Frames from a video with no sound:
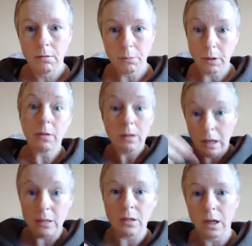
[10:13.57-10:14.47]
because
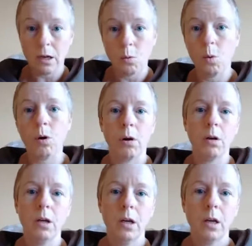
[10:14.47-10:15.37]
here's a tug of
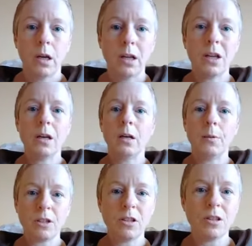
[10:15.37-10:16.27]
war, and I'm
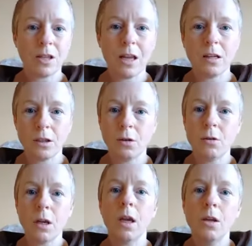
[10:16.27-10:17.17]
actually saying to you,
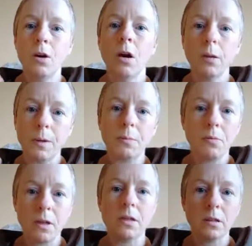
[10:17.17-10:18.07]
yeah, you've got to be
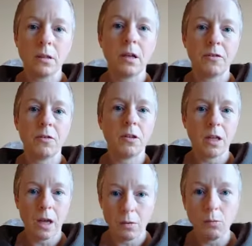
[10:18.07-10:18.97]
present enough for the
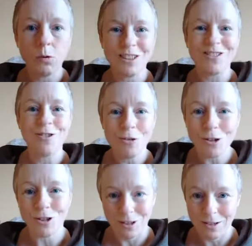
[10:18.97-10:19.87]
tug of war to
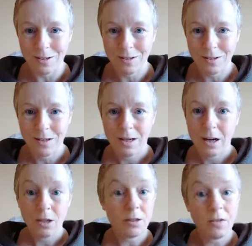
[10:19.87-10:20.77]
notice it.
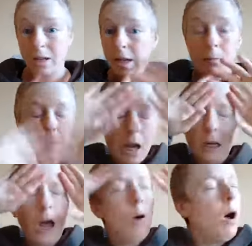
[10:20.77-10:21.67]
Because if you keep
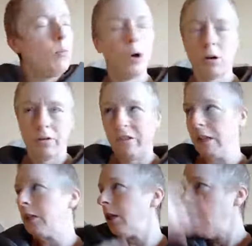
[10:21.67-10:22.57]
saying, no, I'm not
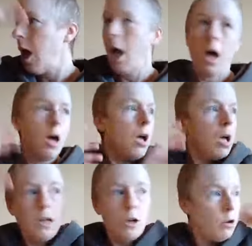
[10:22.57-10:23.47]
conflicted,
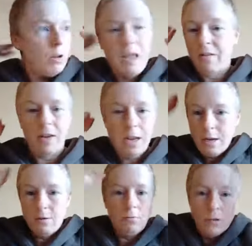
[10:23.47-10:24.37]
I don't have
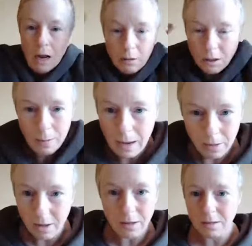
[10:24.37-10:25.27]
any doubts
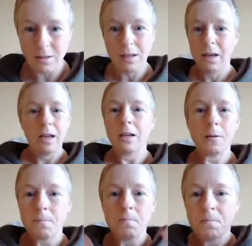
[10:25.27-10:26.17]
about this,
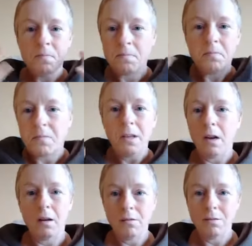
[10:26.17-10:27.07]

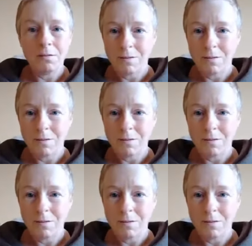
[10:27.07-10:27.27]
no,